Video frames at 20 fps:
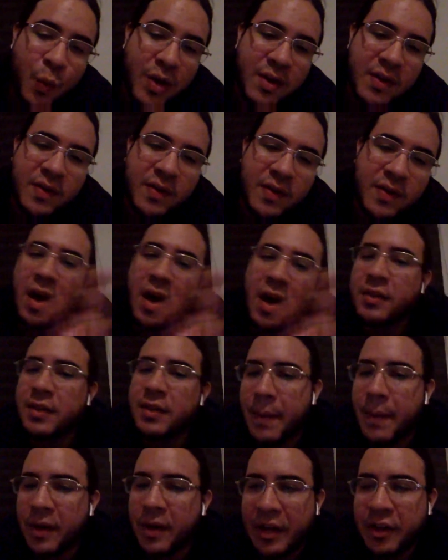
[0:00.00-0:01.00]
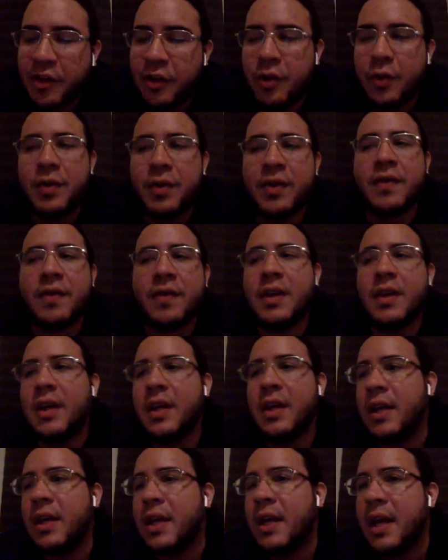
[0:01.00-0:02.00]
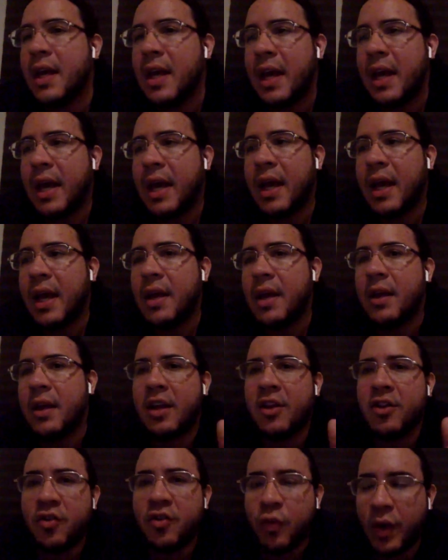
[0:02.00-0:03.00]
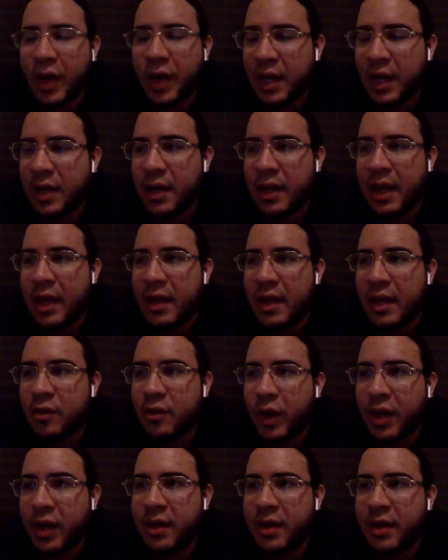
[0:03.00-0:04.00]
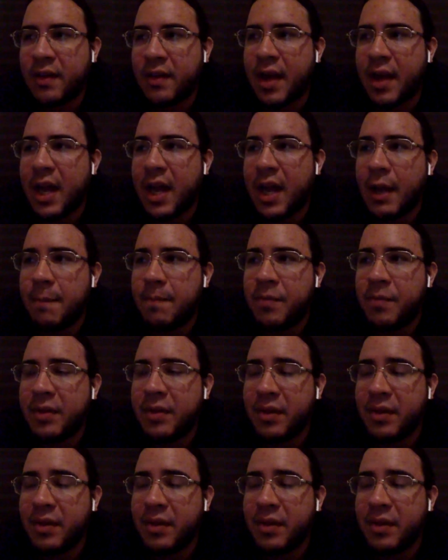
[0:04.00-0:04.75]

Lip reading: we discuss about accuracy and training time,